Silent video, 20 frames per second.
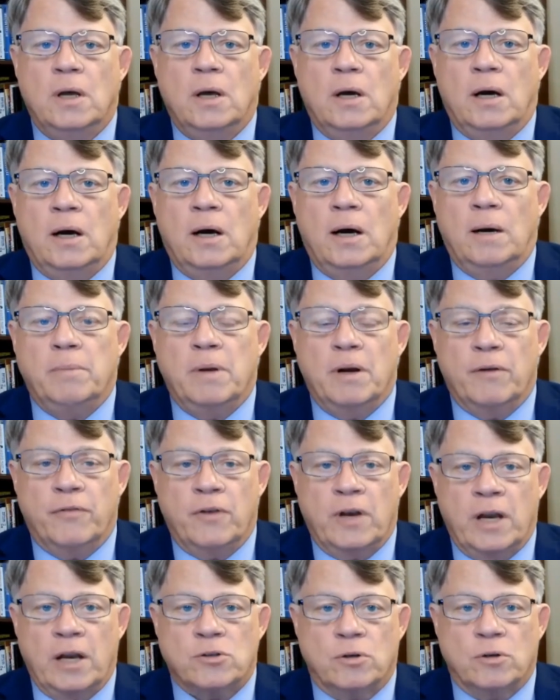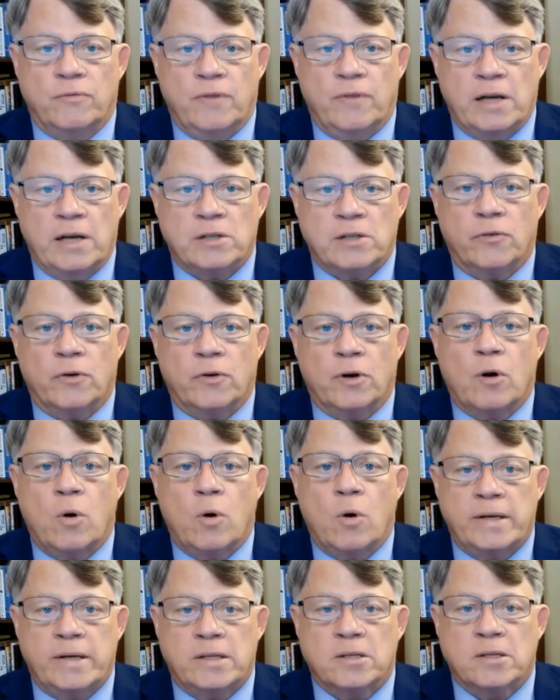I've been a financial advisor for
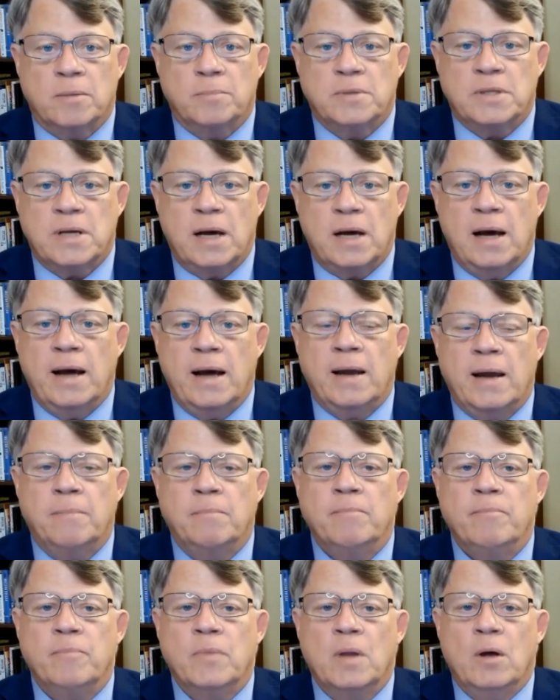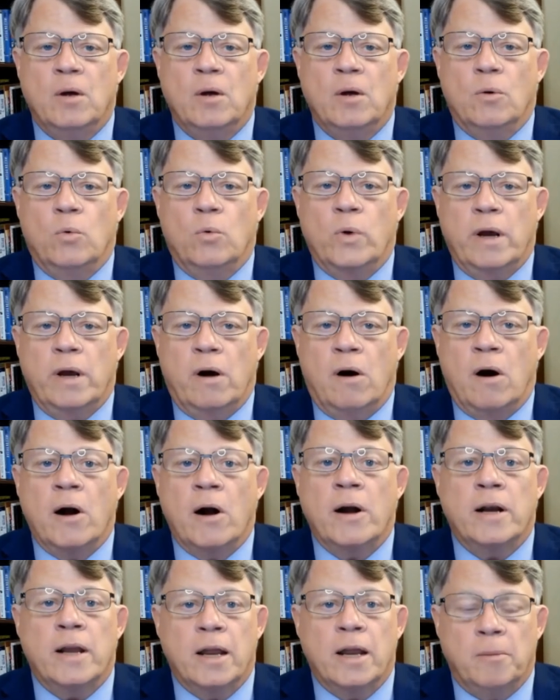quite some time. We are
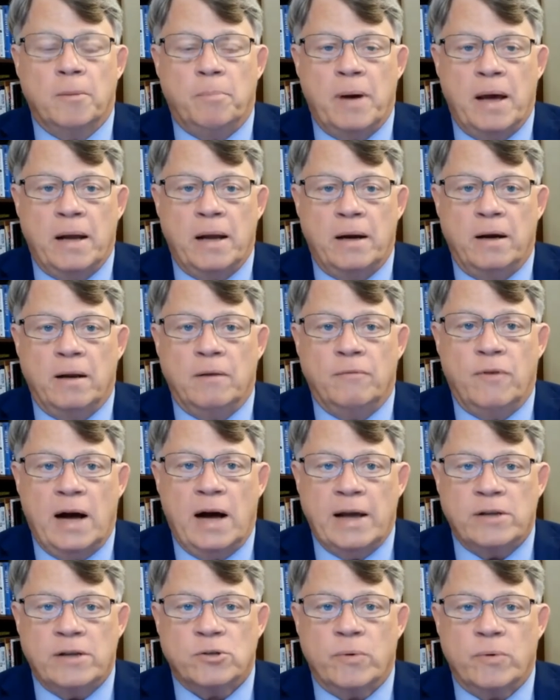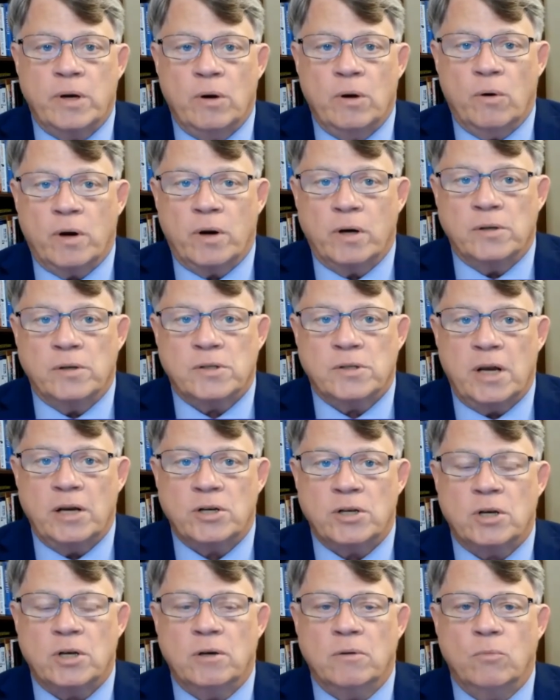an independent advisory
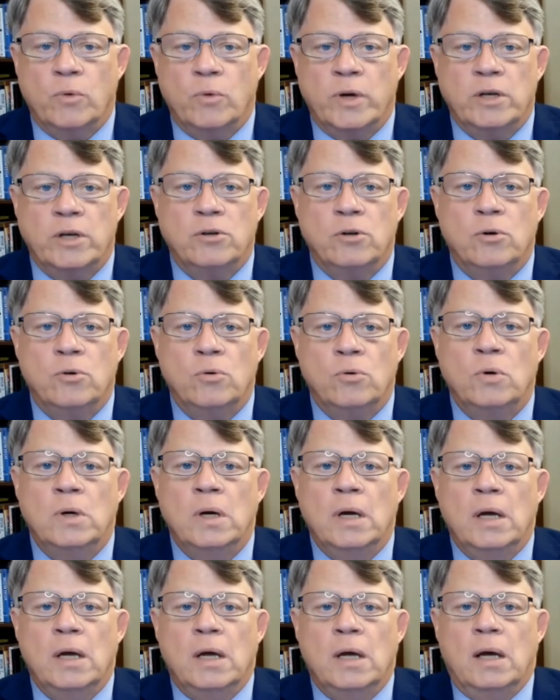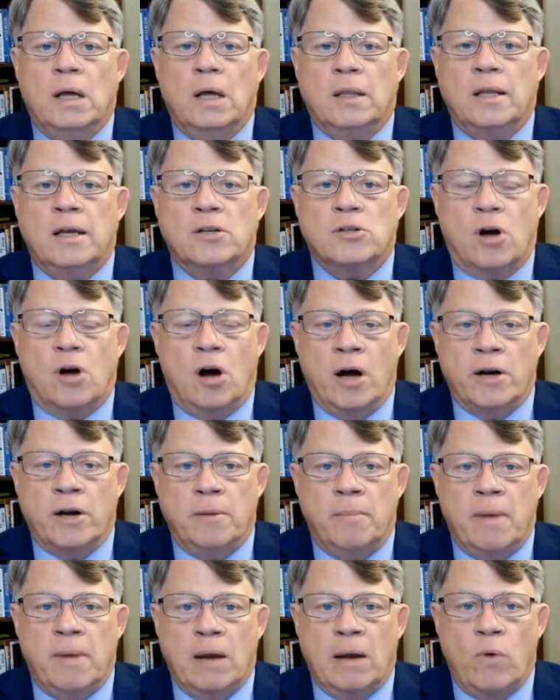organization. We do these
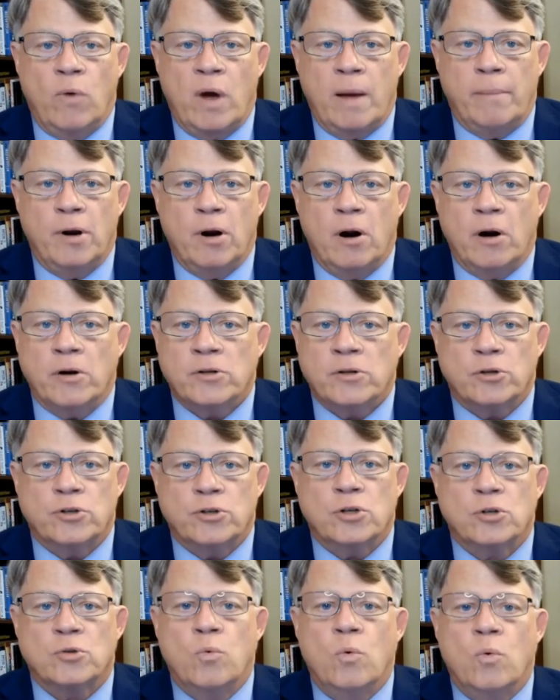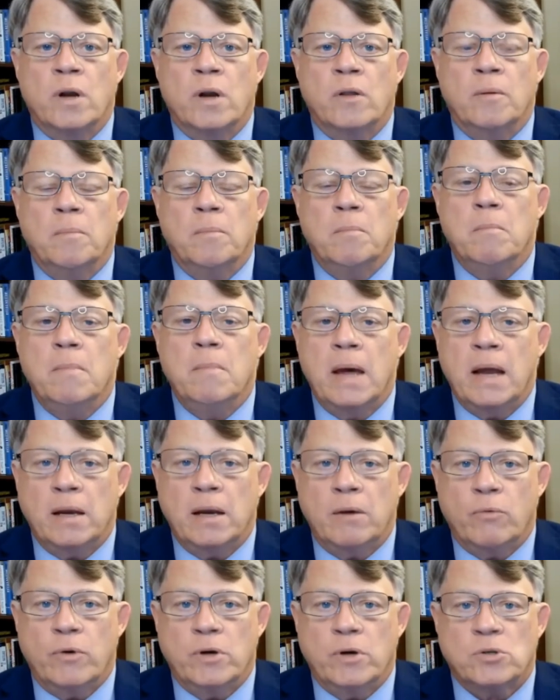on-demand webinars are just one of the
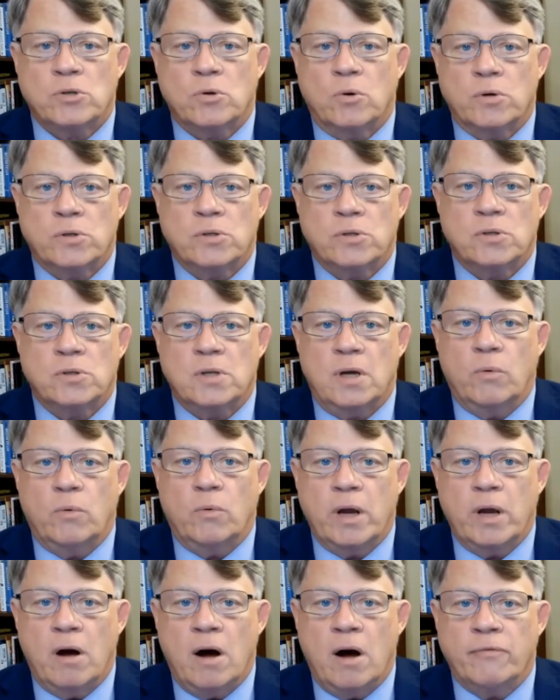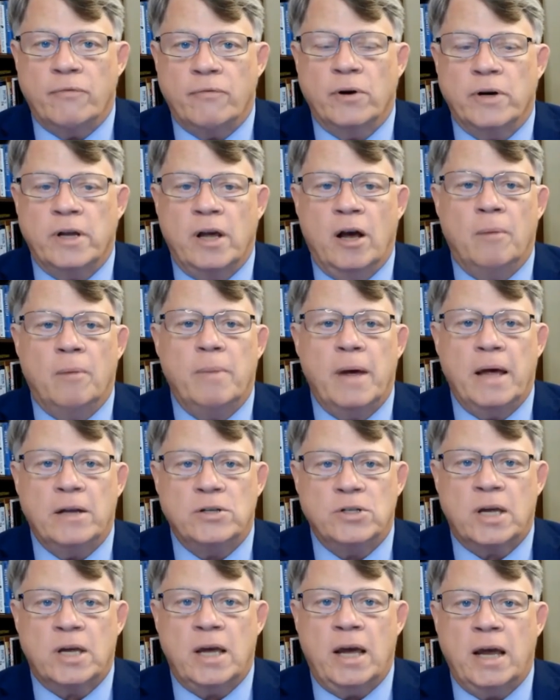many resources that we offer to help
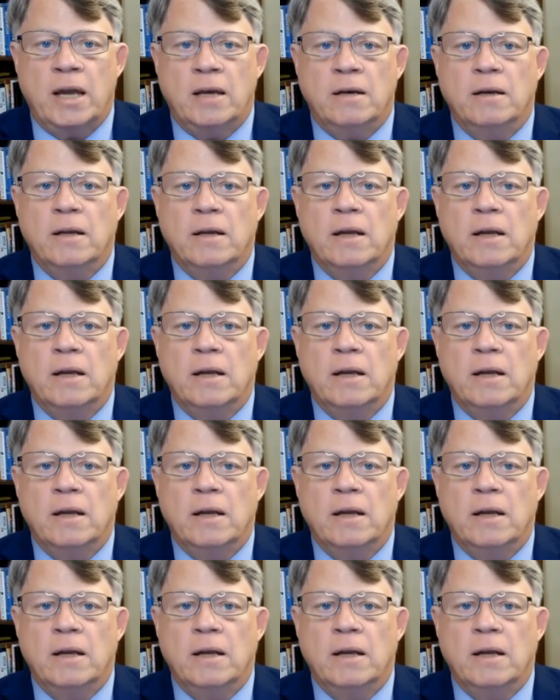educate